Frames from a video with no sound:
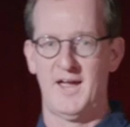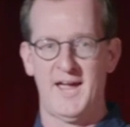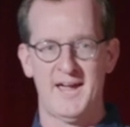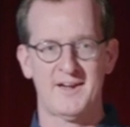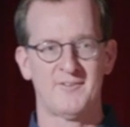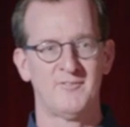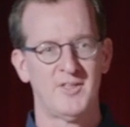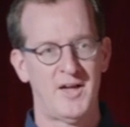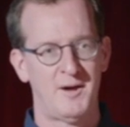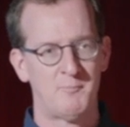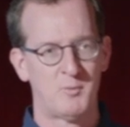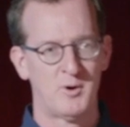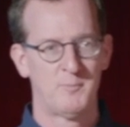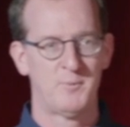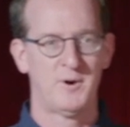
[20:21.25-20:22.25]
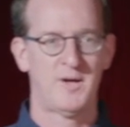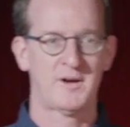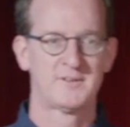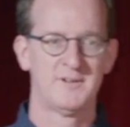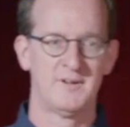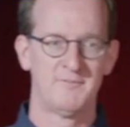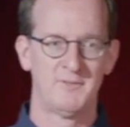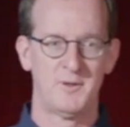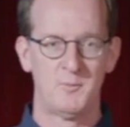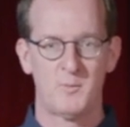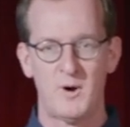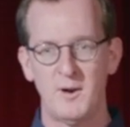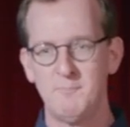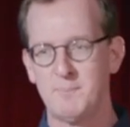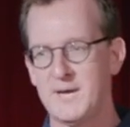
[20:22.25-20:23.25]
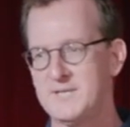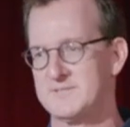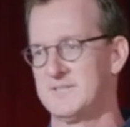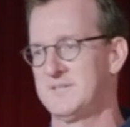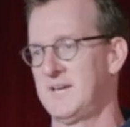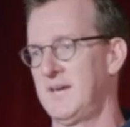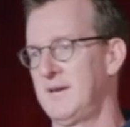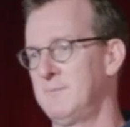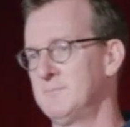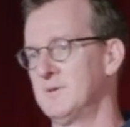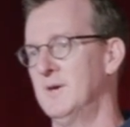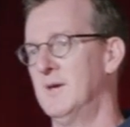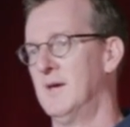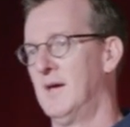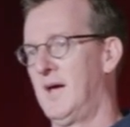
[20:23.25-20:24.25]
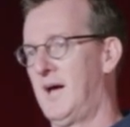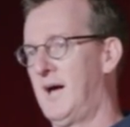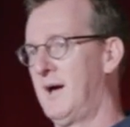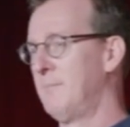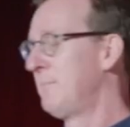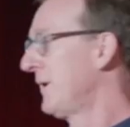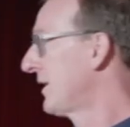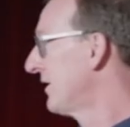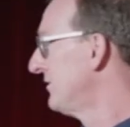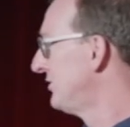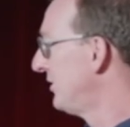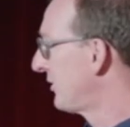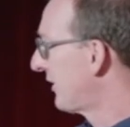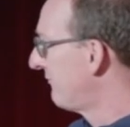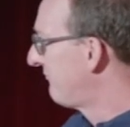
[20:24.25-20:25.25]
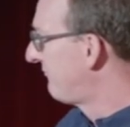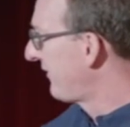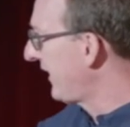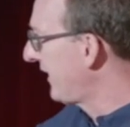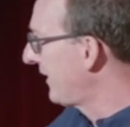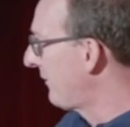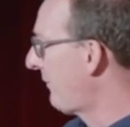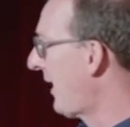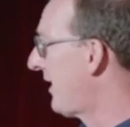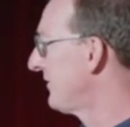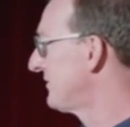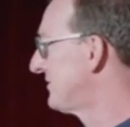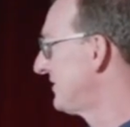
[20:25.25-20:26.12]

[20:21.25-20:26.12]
a heck of a lot more productive than one pizza team, uh, because you can feed about